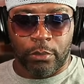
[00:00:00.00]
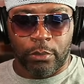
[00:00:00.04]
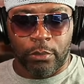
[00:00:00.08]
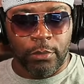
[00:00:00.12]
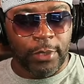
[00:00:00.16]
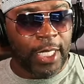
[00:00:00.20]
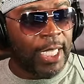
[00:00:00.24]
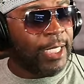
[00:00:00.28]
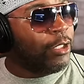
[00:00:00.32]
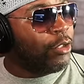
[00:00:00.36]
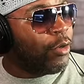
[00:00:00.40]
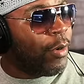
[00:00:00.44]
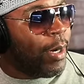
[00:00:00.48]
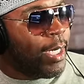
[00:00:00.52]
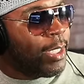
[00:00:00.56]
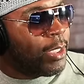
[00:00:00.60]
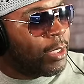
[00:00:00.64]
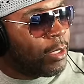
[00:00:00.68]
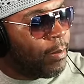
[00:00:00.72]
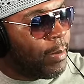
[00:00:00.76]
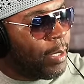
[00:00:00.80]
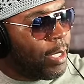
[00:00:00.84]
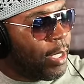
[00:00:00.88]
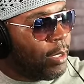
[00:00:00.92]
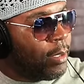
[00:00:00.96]
That's crazy,
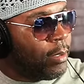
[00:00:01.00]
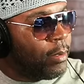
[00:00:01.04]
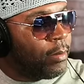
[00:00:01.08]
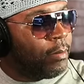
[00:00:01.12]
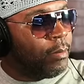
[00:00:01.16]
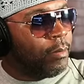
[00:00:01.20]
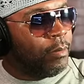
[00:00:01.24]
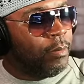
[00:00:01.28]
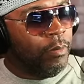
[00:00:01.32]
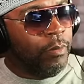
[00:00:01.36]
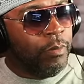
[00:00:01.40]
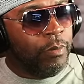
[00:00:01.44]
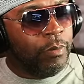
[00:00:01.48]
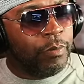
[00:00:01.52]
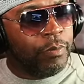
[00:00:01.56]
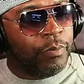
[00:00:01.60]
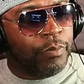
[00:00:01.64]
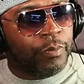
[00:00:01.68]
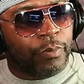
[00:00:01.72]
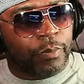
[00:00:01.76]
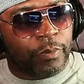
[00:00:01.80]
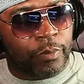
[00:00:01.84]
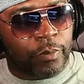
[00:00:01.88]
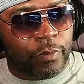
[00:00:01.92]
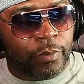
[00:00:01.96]
man.
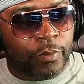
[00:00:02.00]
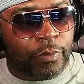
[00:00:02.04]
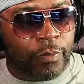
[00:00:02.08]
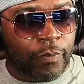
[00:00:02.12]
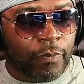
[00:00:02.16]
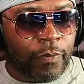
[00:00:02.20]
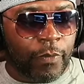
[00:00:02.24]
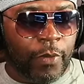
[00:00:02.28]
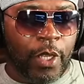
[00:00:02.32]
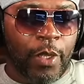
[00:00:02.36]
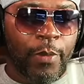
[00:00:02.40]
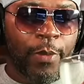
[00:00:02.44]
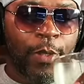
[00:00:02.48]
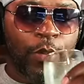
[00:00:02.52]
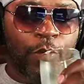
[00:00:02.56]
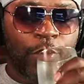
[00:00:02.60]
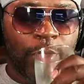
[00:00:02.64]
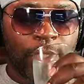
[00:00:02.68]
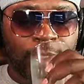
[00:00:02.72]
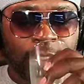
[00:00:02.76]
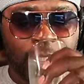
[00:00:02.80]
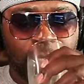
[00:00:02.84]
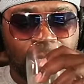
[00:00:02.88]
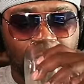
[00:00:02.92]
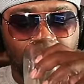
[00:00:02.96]
Give me a quick
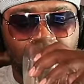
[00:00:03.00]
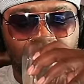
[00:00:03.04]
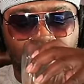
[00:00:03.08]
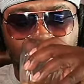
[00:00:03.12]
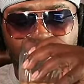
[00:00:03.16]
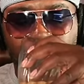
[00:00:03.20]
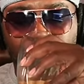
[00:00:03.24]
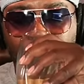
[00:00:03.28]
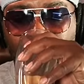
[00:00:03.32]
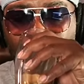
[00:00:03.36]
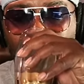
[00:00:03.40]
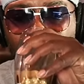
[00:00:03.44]
second here, man.